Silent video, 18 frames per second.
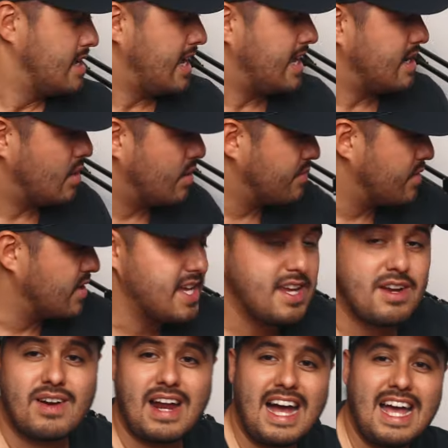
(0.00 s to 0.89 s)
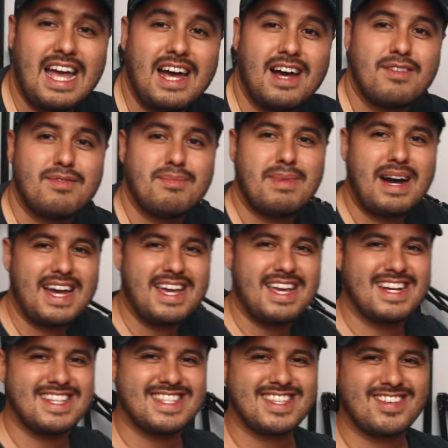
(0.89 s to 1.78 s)
And over here, I have
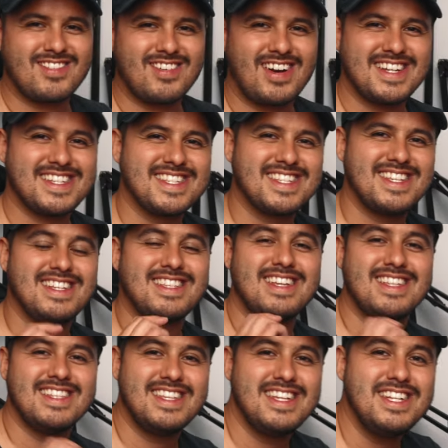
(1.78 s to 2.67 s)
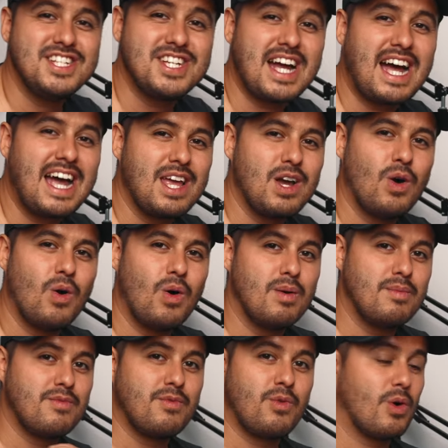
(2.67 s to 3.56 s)
my trusted DJI
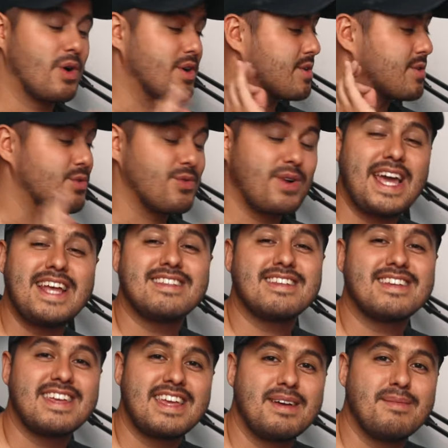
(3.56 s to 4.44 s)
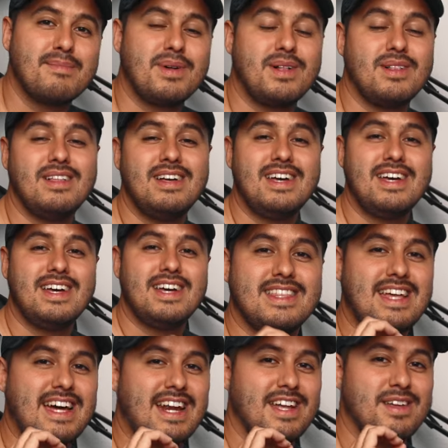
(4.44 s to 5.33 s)
OM4 great gimbal
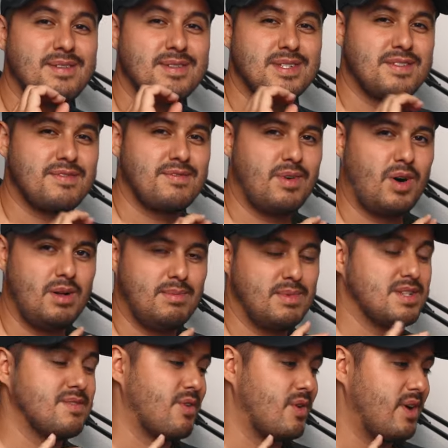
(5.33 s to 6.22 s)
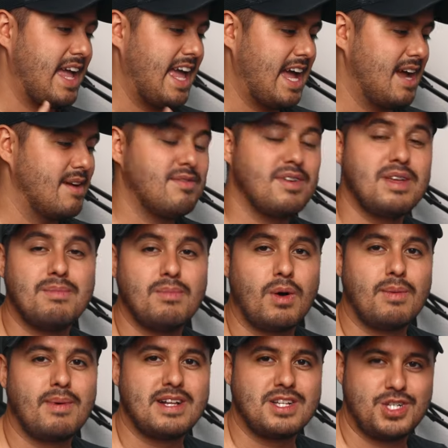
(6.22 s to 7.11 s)
that I use almost for every
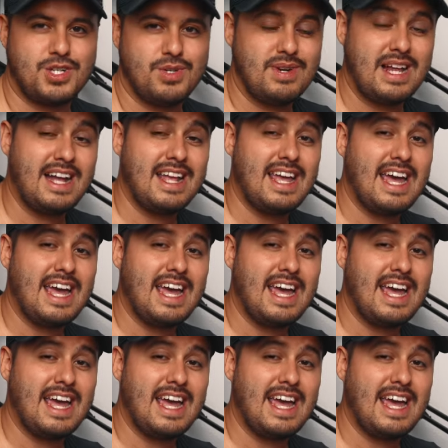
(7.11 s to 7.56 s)
mobile shoot I